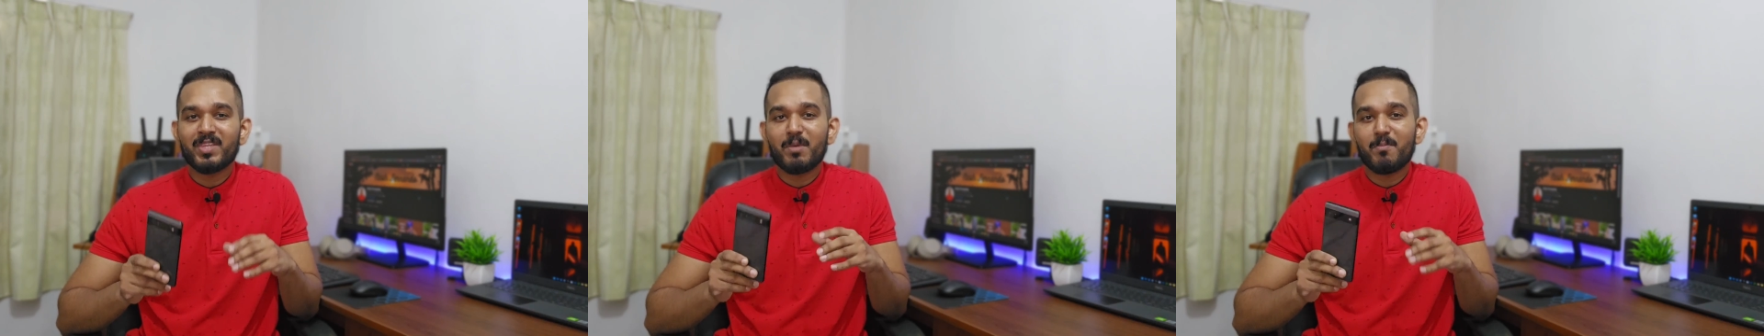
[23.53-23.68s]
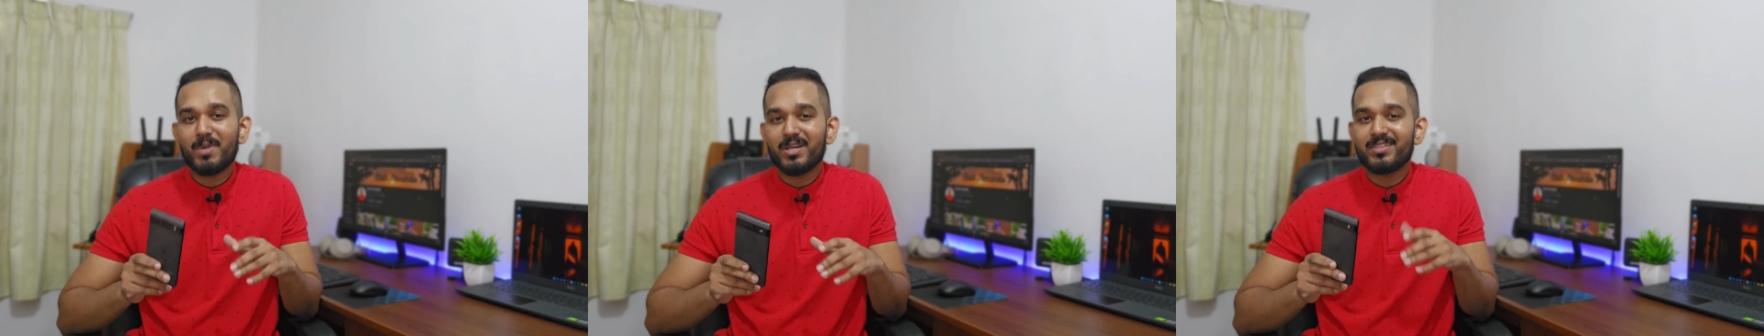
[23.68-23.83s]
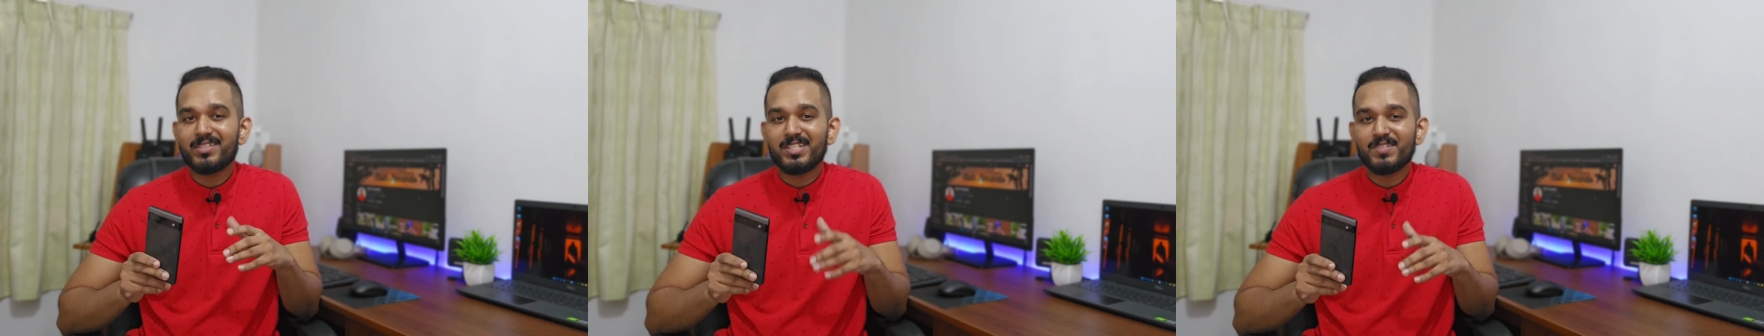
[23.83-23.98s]

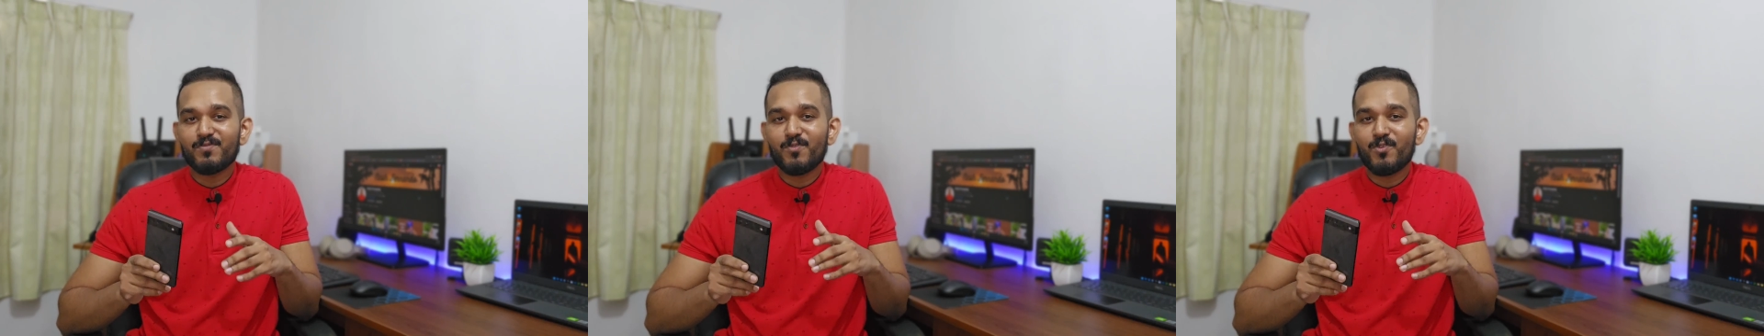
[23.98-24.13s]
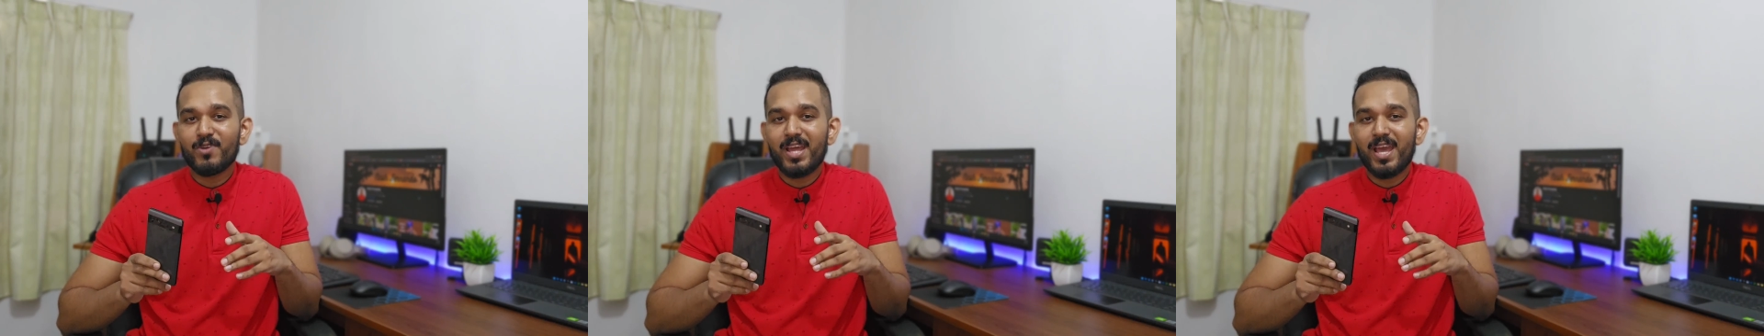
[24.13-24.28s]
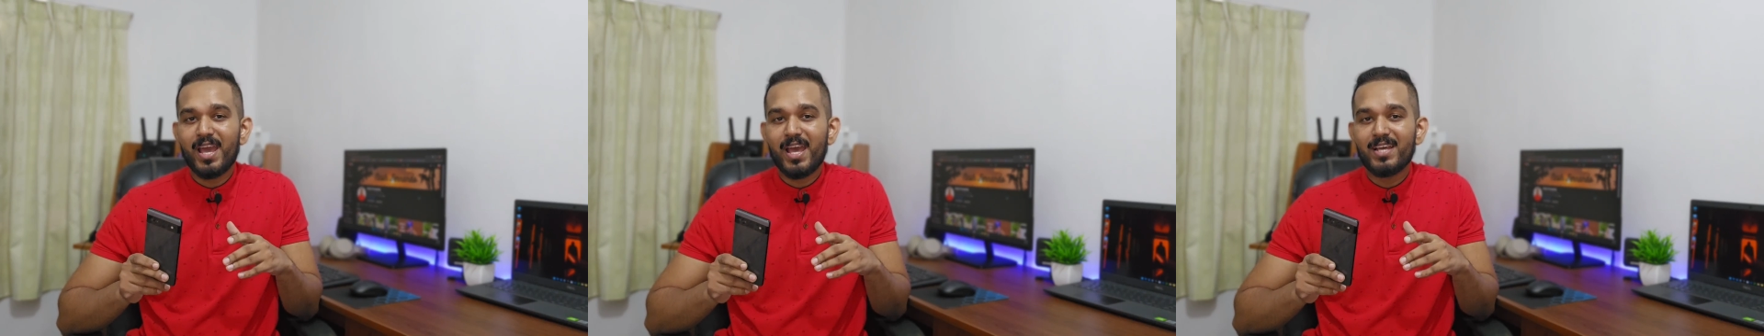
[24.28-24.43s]
But this
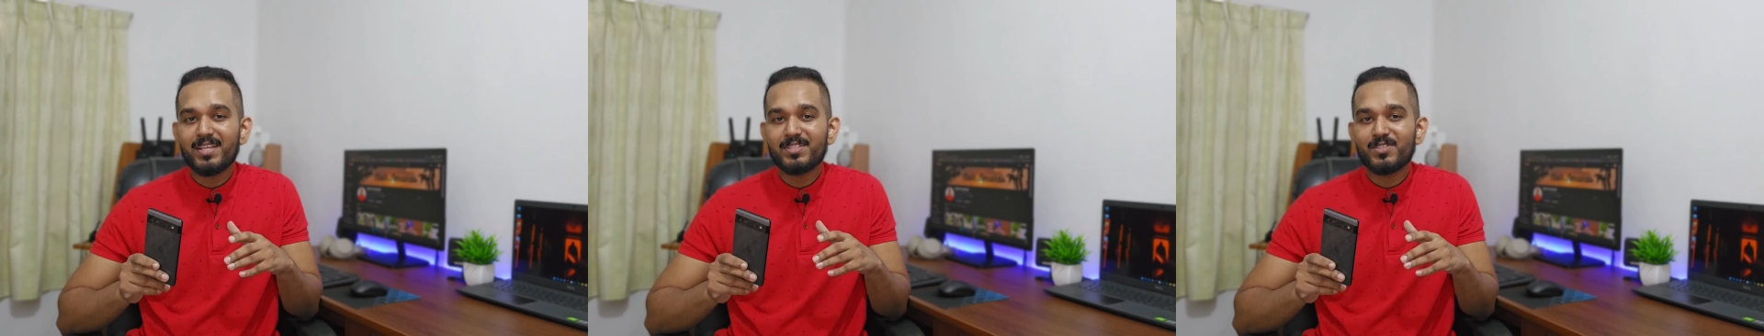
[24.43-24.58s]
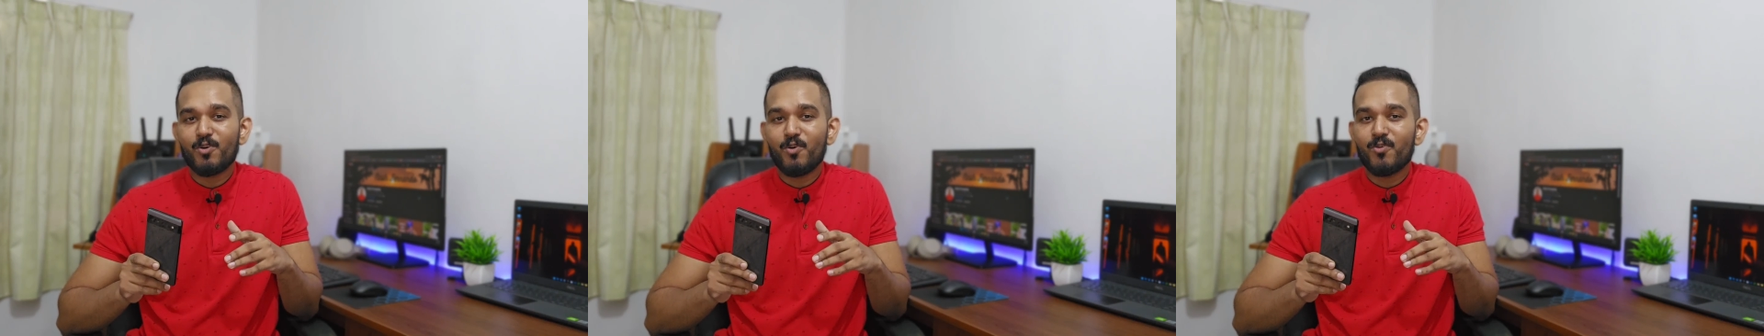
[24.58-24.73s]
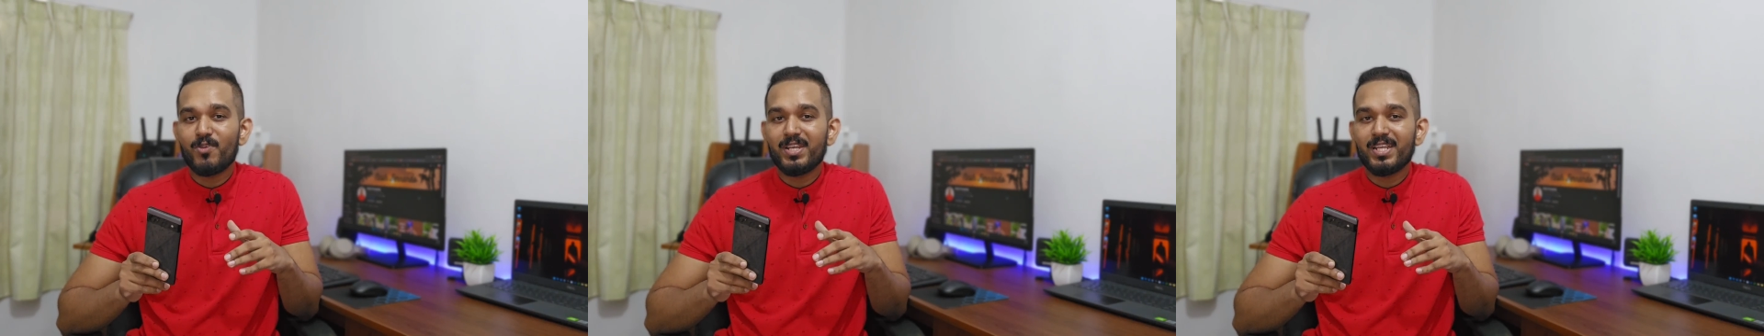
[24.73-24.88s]
phone
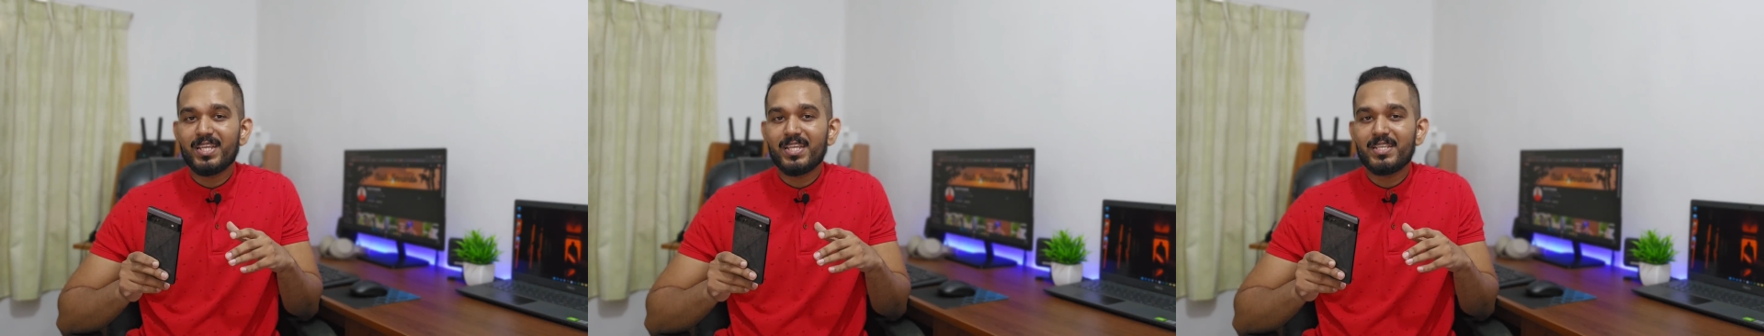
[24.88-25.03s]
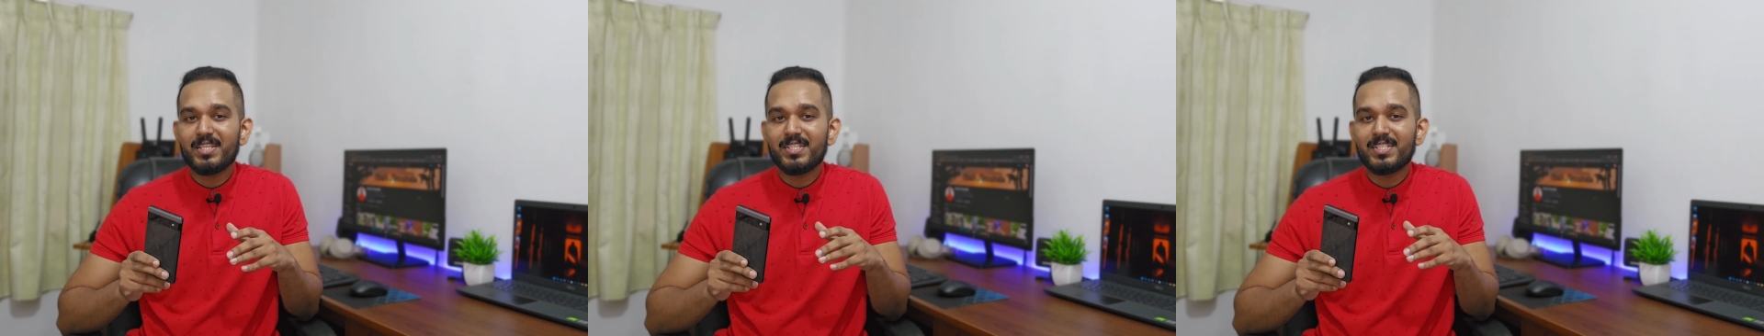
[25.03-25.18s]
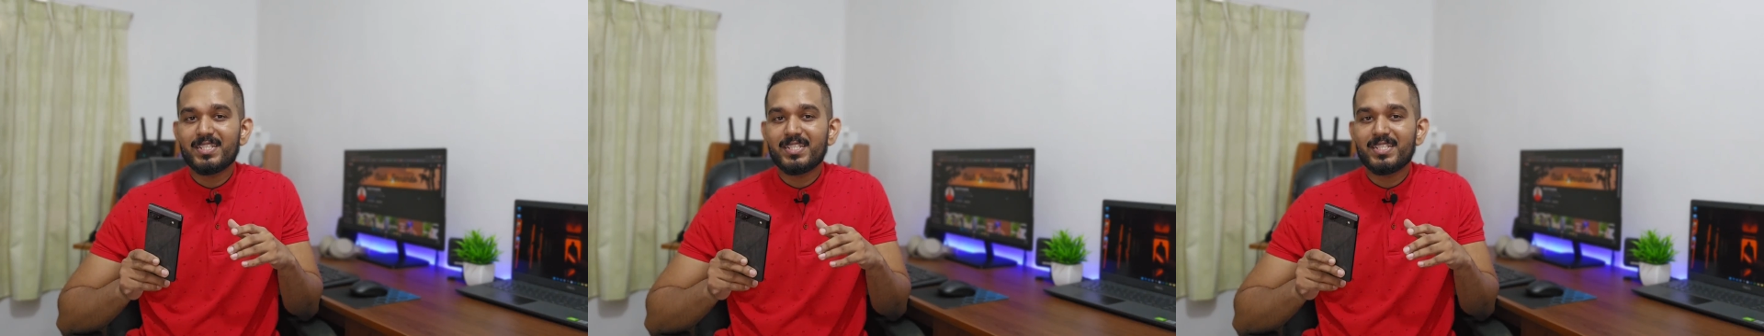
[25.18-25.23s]
has only